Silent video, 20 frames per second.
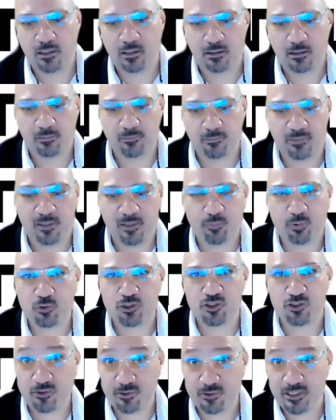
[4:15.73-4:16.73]

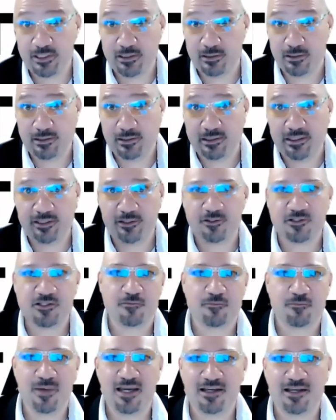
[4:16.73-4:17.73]
approached 3 layers of
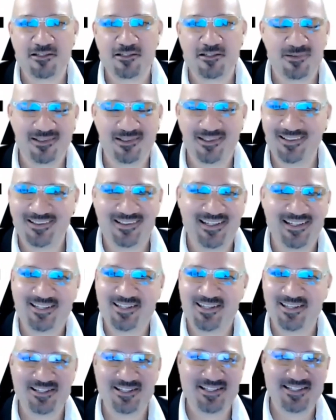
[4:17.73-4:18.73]
management, and they
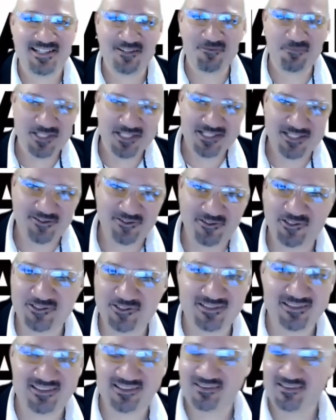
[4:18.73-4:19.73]
didn't take me
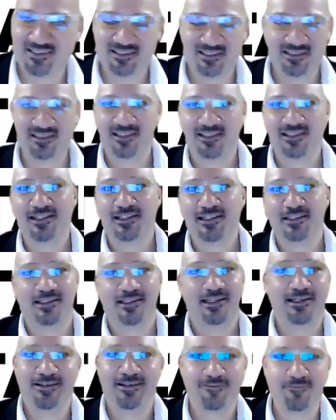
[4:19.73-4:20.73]
seriously. They
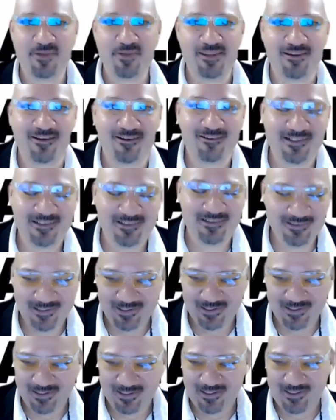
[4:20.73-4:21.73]
left me there, and
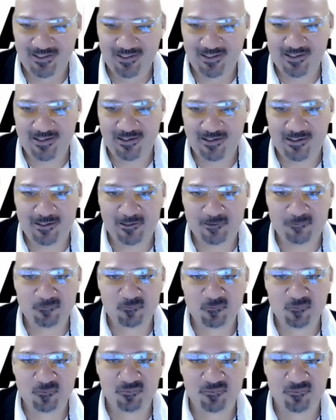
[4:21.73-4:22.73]
uh,
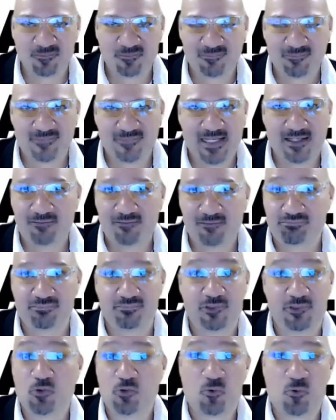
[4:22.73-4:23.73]

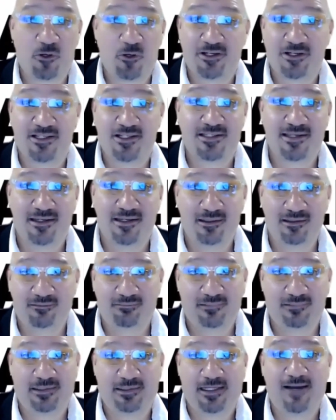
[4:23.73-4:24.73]
no worries. I
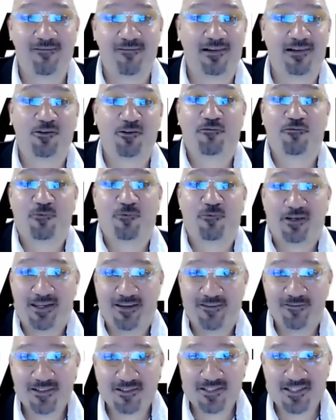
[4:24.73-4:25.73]
have a lot of
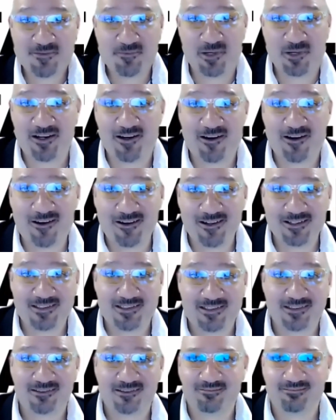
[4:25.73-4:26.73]
forgiveness in my heart,
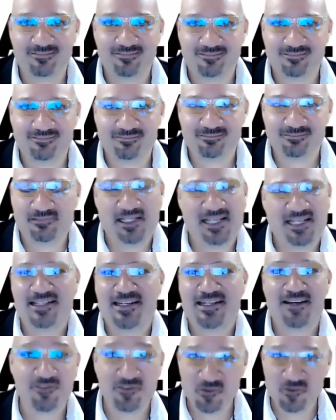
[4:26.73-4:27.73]
and
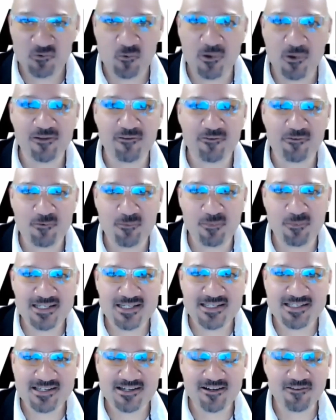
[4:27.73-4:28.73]
I've done well for
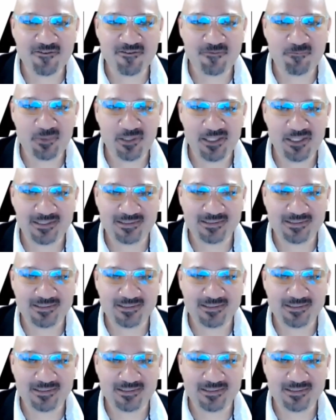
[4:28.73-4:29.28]
myself. But